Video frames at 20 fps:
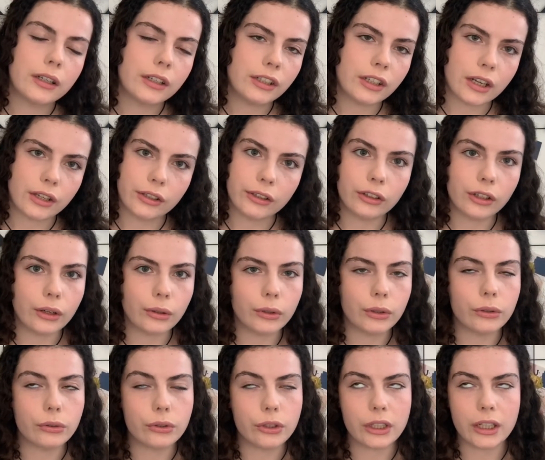doesn't know
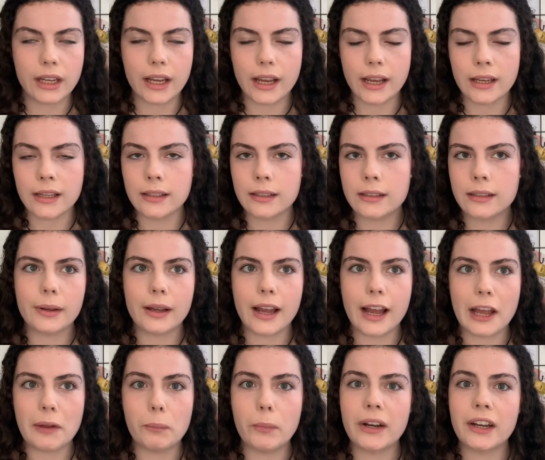who she is.
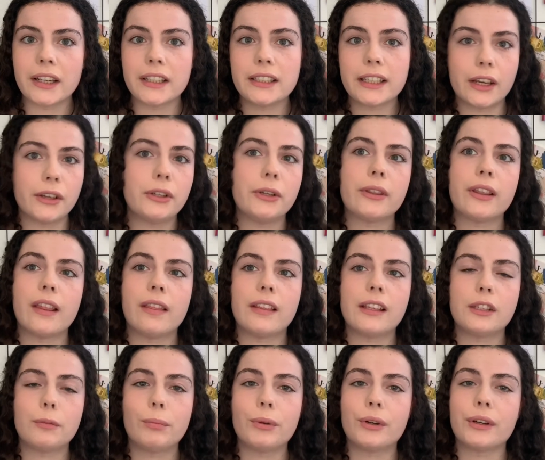And when I tell you that
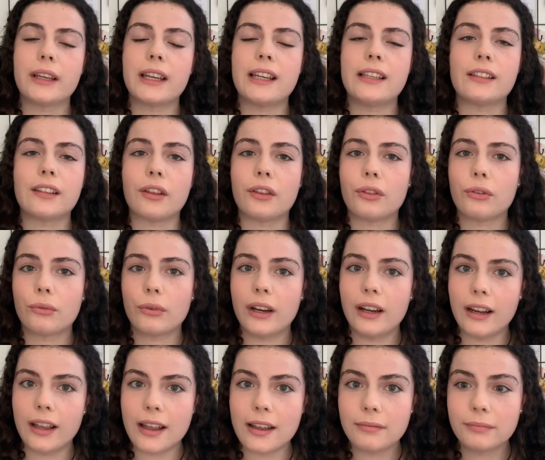this book is a
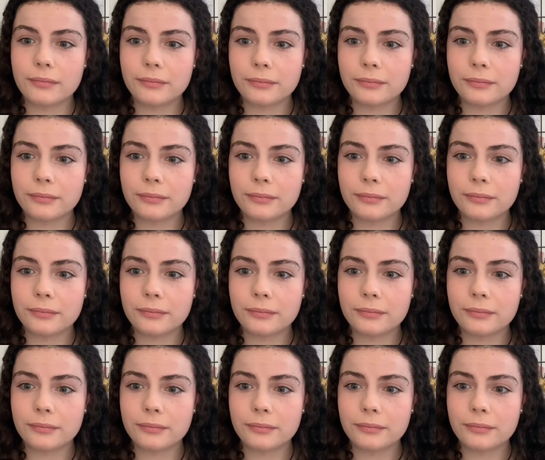thriller,